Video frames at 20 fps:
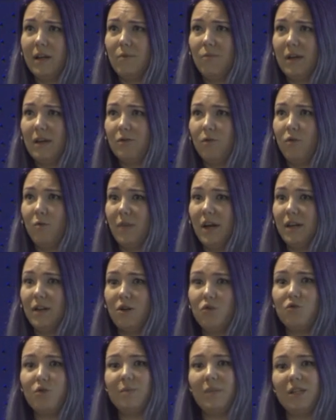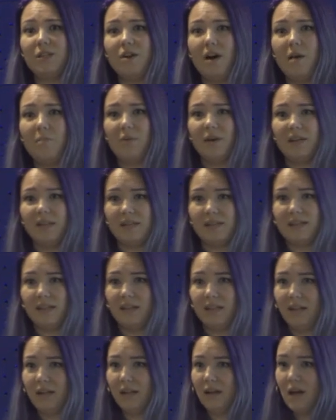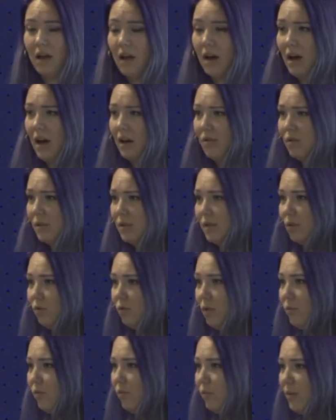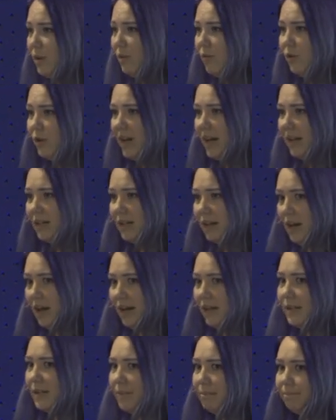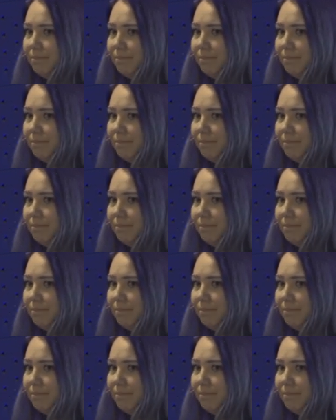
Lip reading: went for my Node meetup in Sydney, I was the only woman for 90 guys.